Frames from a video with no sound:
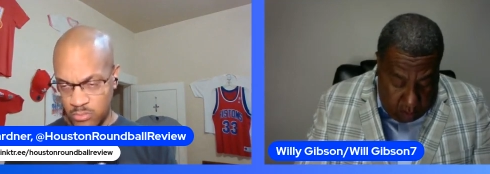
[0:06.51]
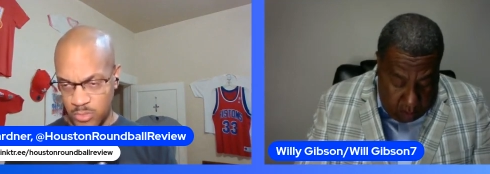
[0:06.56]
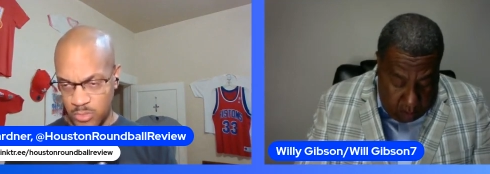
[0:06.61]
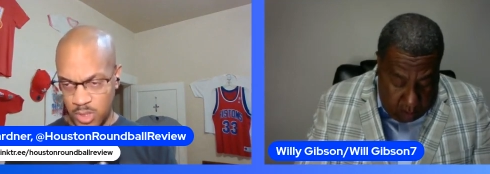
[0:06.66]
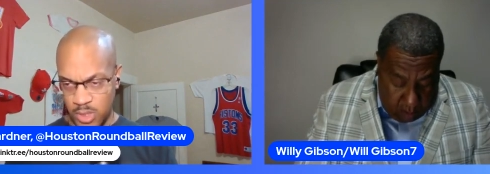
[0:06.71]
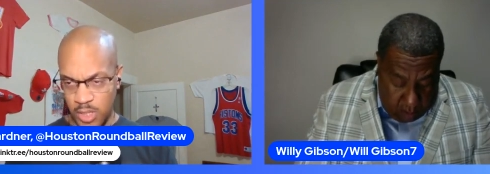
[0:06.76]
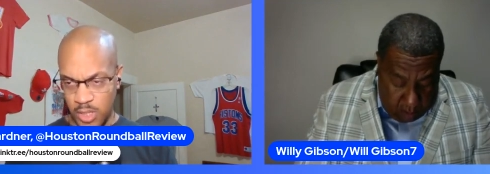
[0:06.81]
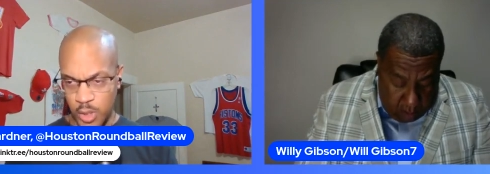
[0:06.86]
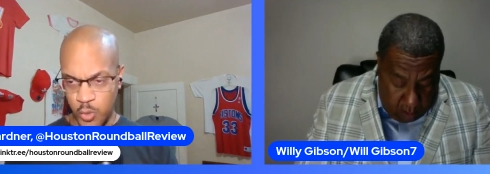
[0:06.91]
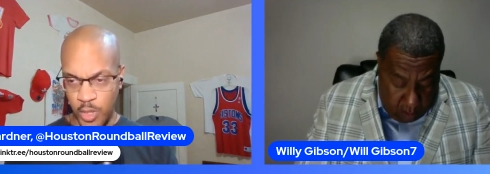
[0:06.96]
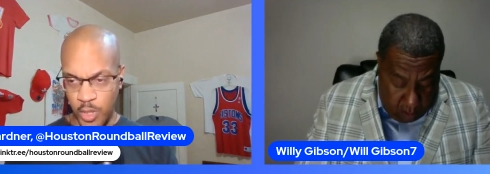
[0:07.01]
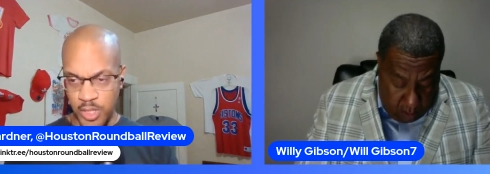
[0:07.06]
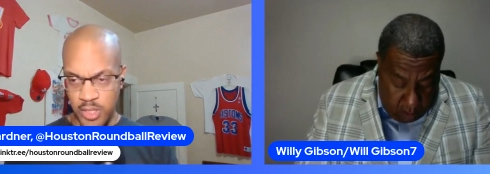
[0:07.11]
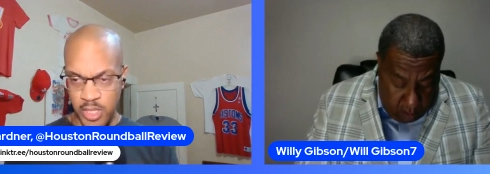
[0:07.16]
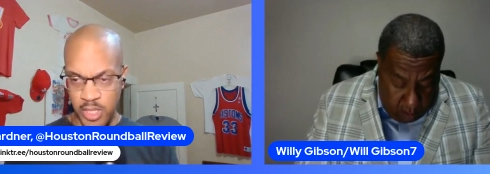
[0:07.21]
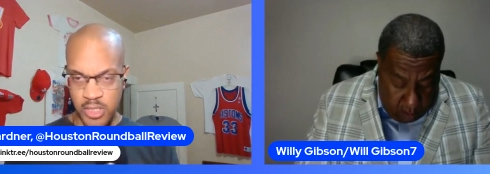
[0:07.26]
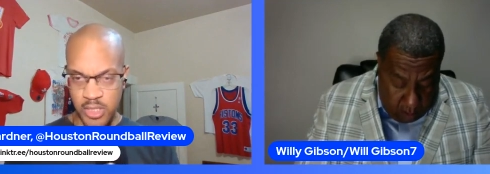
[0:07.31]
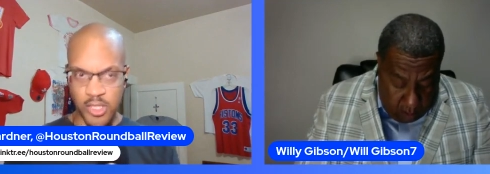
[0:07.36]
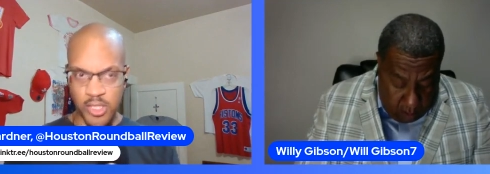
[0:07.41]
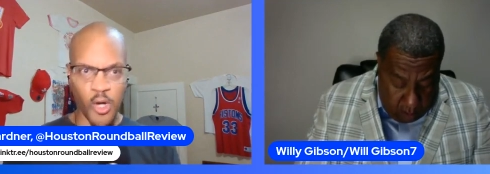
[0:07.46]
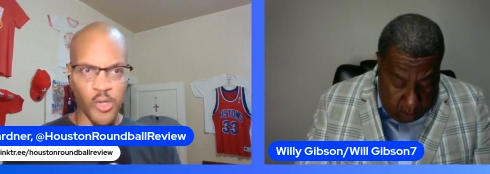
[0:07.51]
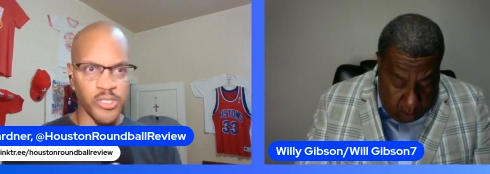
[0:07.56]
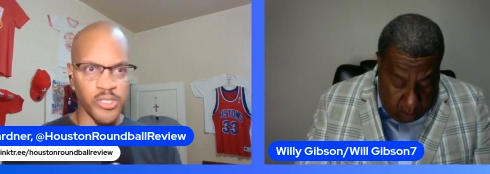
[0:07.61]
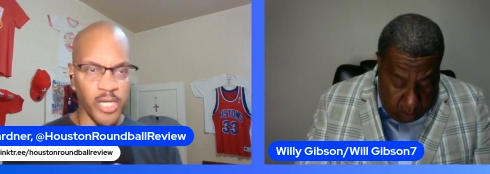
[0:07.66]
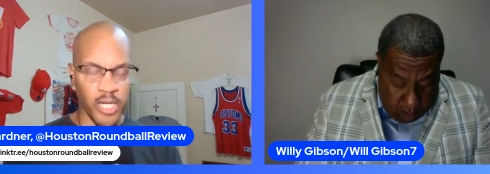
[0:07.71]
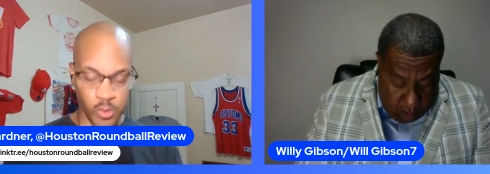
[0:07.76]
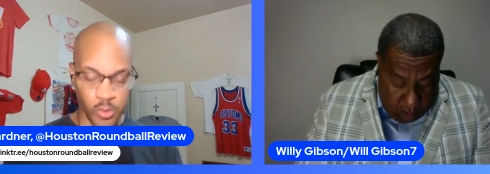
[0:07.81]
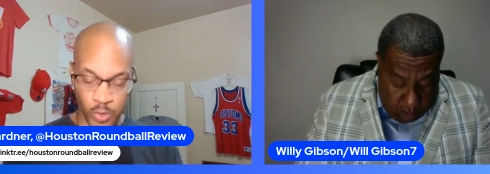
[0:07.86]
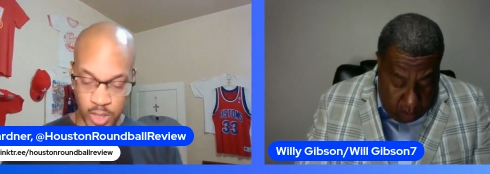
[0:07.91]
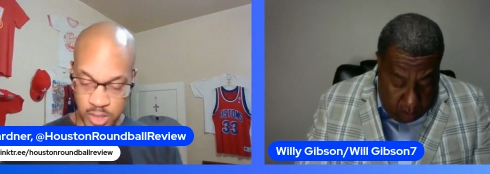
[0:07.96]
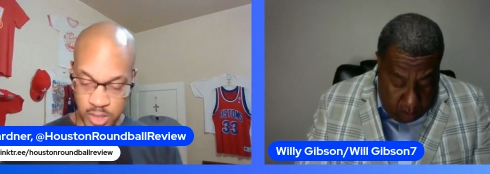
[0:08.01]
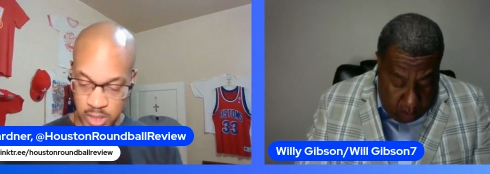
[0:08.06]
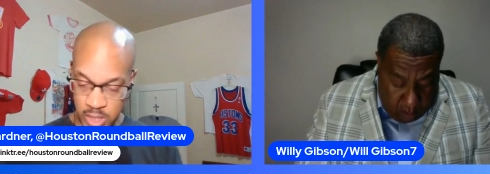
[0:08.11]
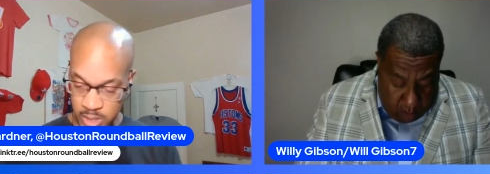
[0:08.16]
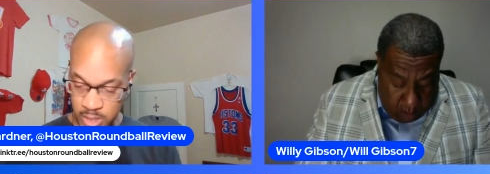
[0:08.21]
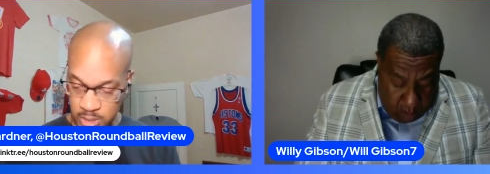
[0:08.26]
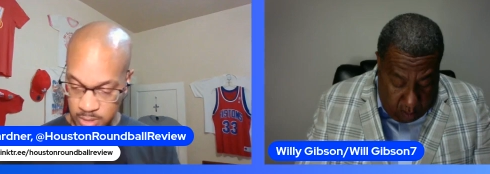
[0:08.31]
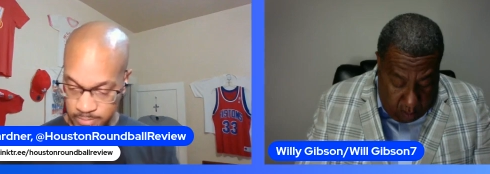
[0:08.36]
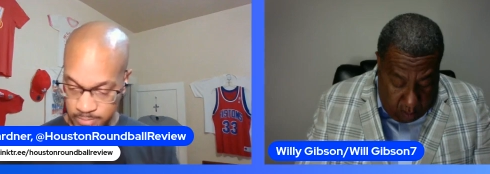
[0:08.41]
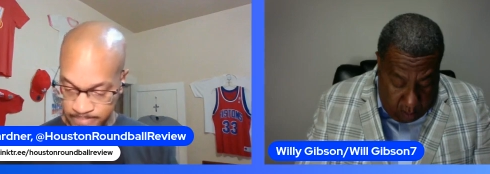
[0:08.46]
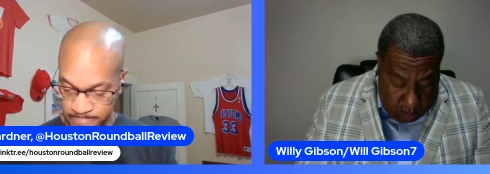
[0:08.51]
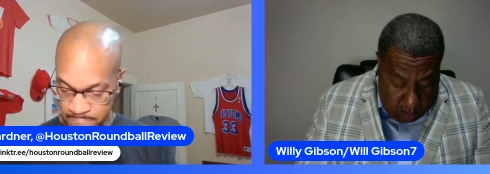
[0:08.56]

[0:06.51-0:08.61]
Speaker 1: see, the 26th, Thursday, 26th.